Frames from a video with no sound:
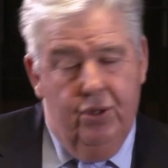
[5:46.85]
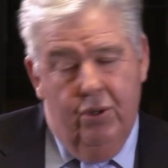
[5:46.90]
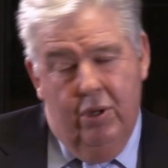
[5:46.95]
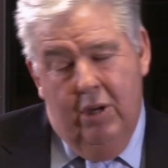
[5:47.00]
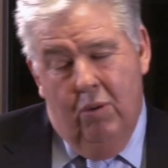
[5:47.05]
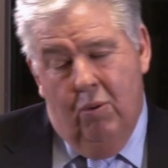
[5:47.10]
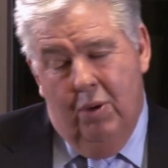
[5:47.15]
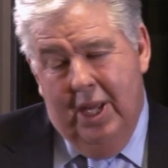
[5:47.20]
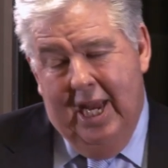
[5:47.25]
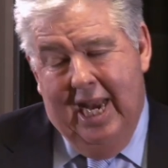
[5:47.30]
or
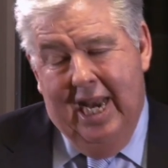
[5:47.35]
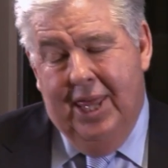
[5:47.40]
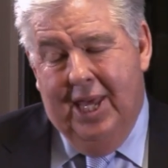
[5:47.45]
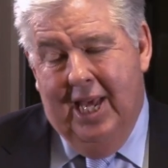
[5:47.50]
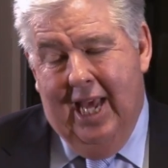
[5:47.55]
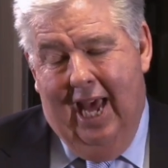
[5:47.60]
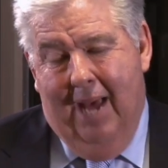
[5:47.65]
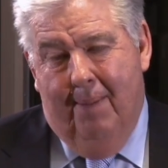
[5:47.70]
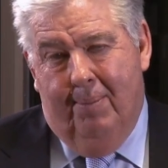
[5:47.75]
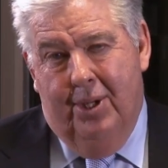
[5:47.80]
when
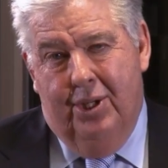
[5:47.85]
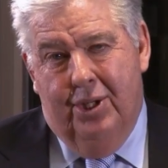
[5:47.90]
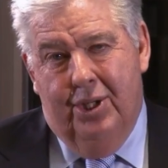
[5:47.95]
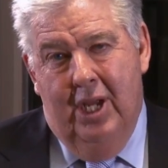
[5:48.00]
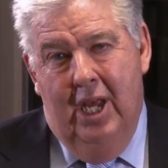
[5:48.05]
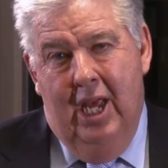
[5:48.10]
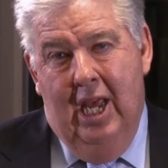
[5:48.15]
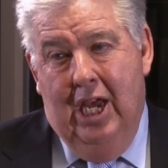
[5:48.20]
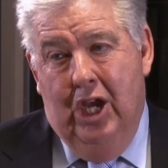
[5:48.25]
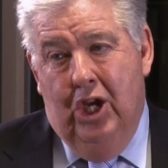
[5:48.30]
anything happens,
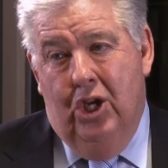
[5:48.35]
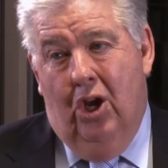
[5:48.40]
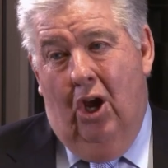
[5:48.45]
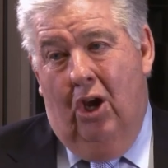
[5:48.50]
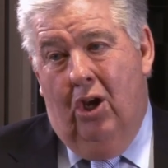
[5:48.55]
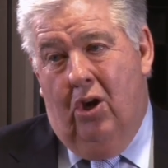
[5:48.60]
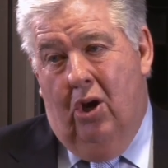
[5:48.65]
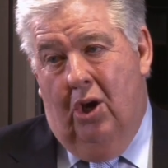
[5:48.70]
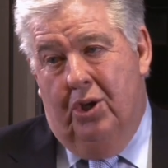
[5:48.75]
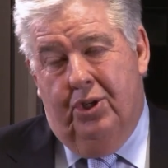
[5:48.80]
you
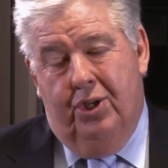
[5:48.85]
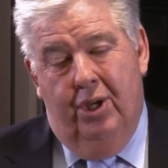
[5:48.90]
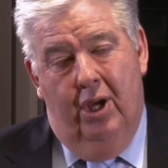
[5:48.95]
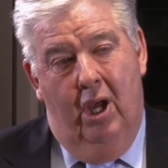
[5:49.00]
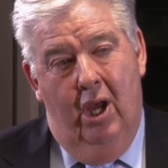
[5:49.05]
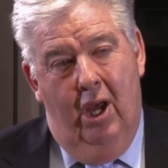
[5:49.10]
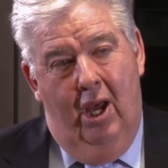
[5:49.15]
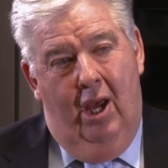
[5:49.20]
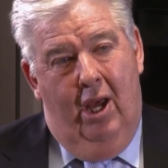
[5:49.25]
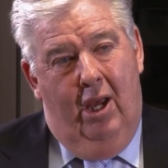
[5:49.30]
know, Costa,